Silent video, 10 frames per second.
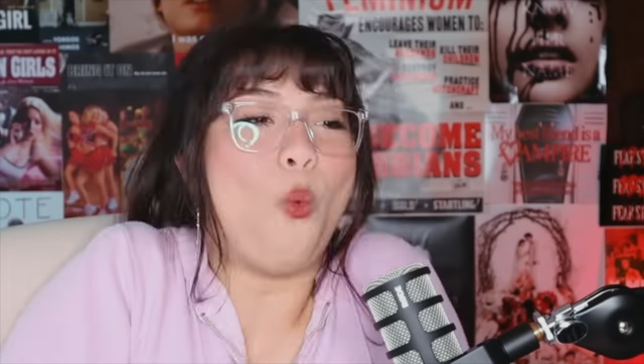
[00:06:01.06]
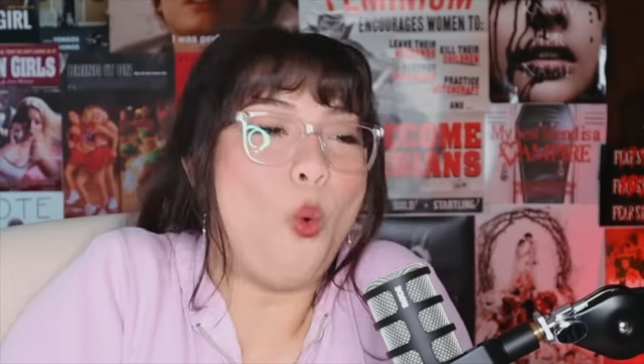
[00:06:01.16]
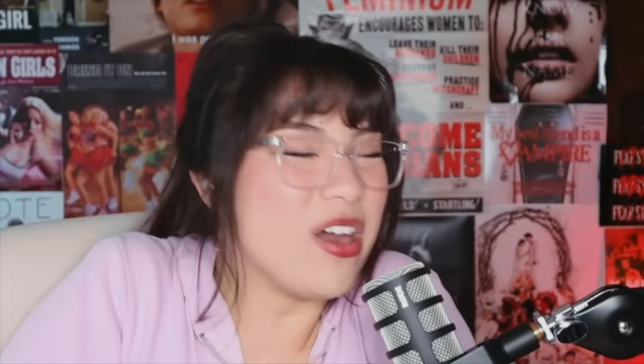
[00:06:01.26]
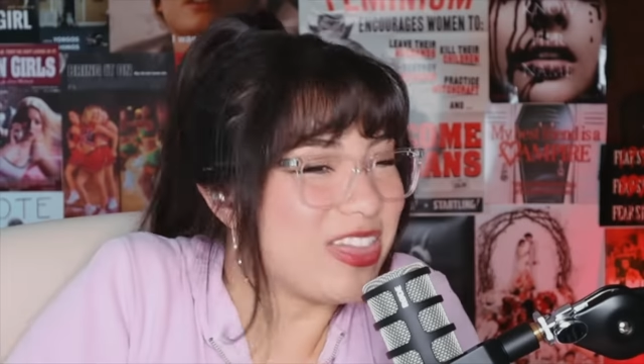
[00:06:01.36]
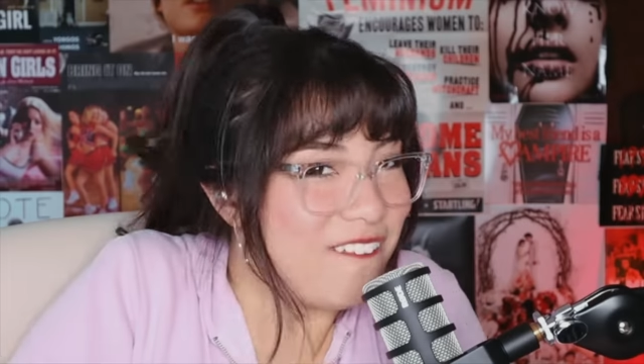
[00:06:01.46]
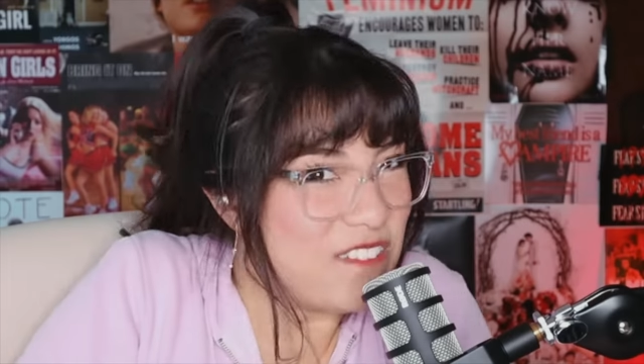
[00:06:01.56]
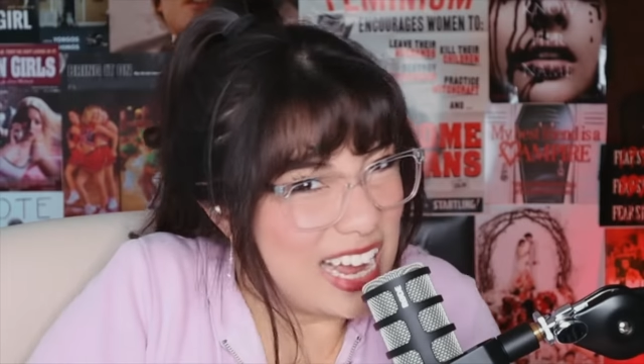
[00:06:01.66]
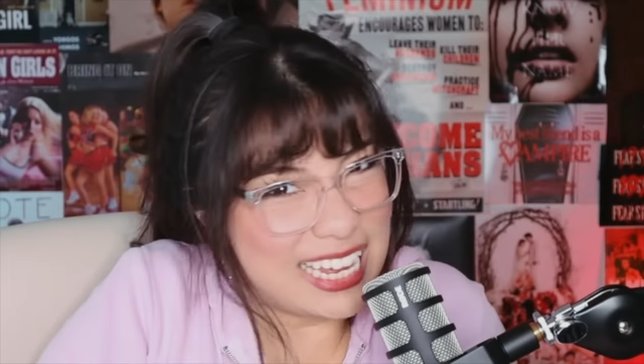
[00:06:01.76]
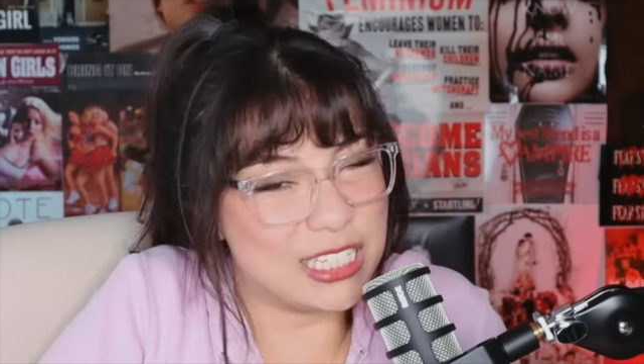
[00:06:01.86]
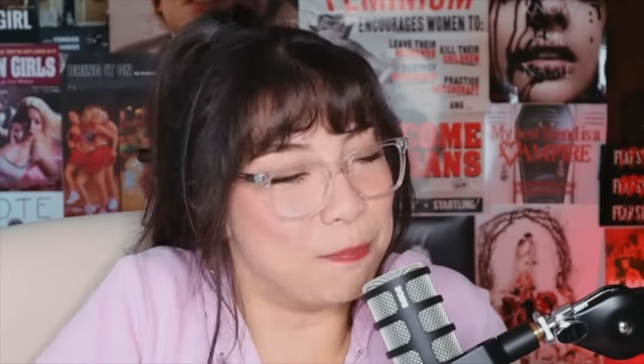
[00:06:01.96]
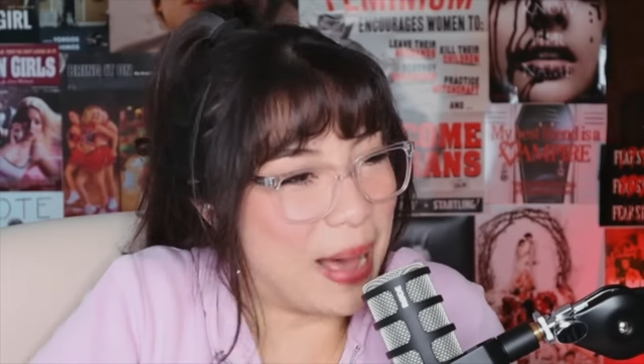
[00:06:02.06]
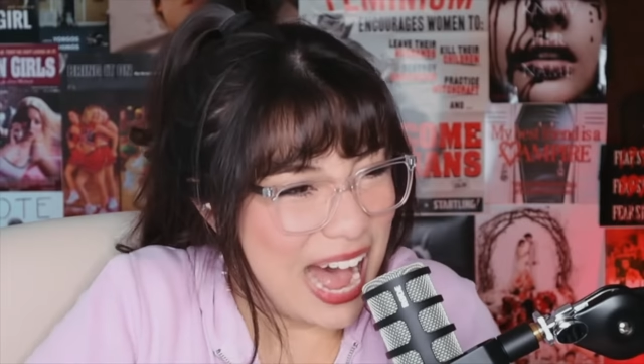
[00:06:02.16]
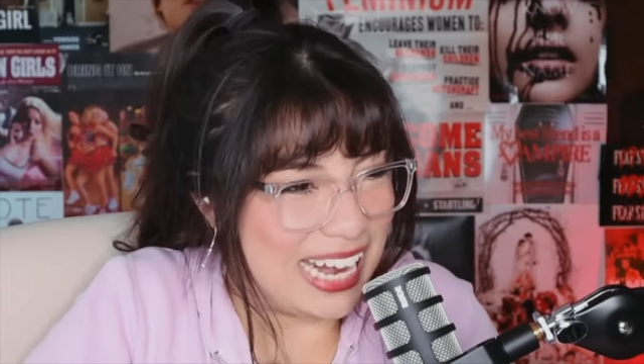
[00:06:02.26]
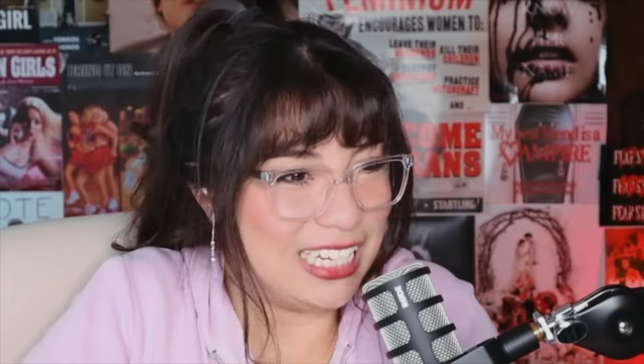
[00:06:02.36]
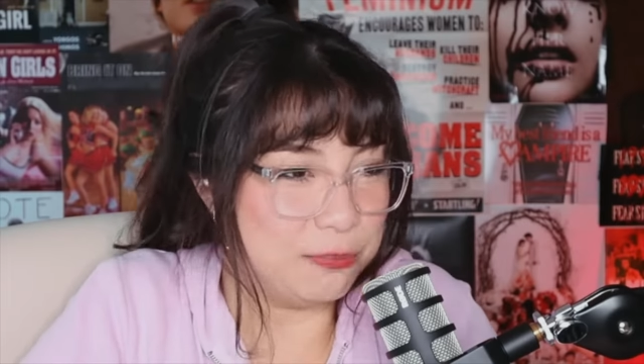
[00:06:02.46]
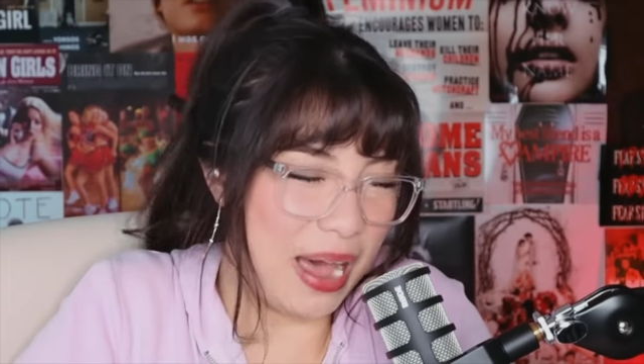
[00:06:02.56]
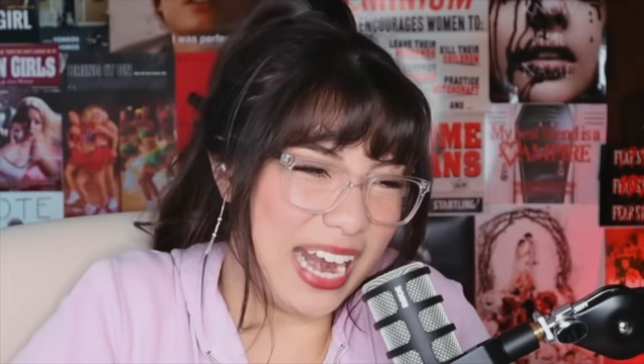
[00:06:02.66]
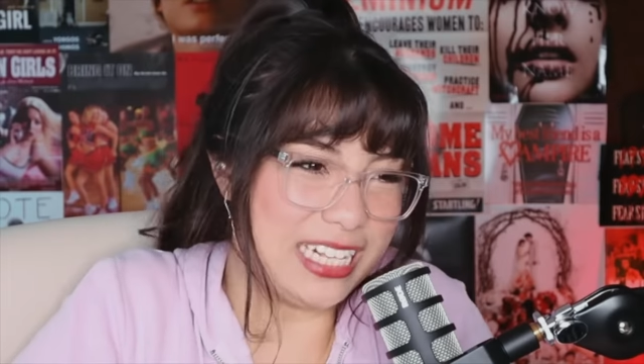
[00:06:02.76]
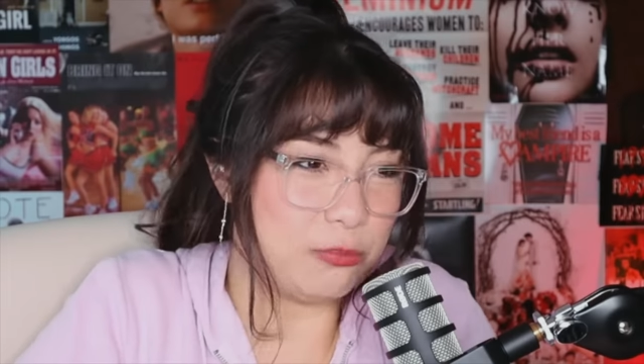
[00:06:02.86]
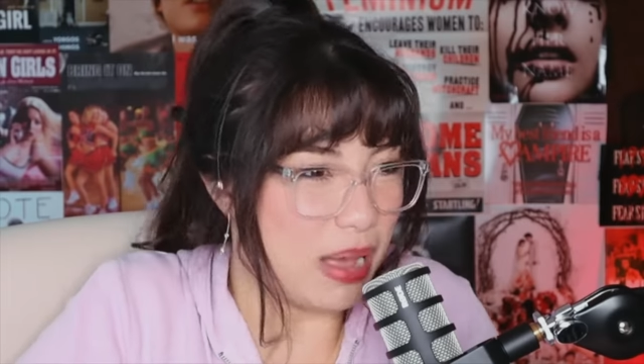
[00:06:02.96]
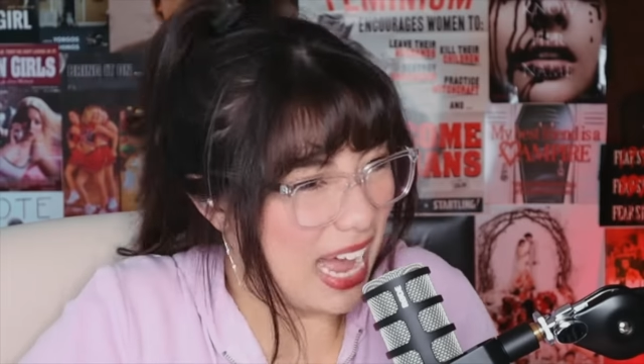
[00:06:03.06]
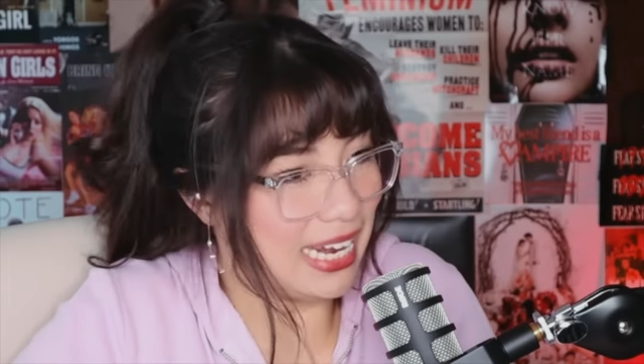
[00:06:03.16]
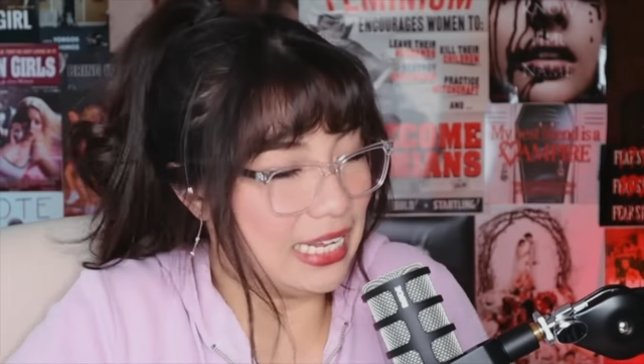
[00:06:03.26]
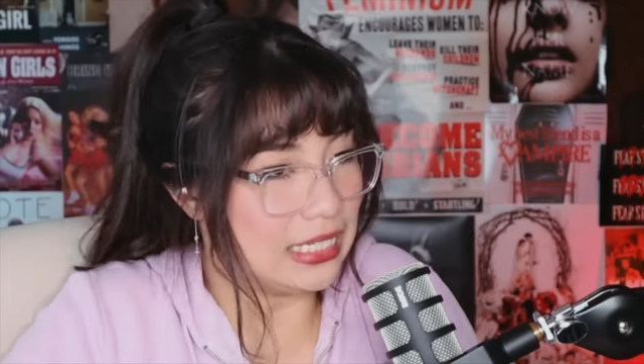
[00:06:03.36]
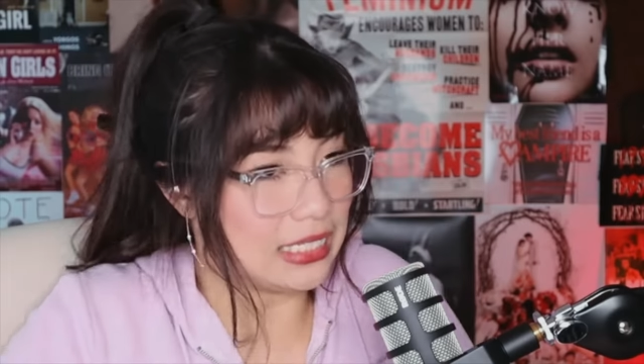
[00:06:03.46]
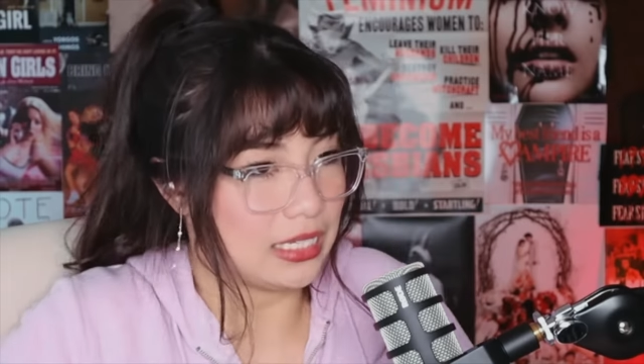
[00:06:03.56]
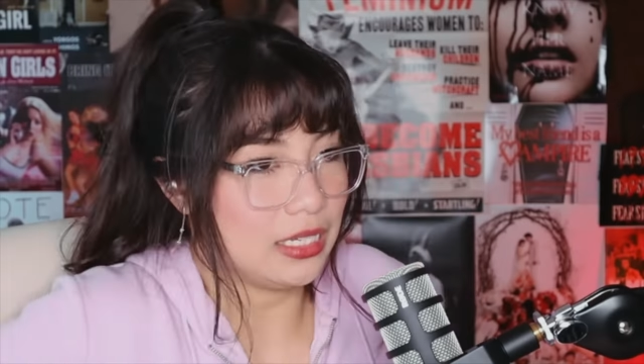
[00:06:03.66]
What the fuck is bodies, bodies, bodies?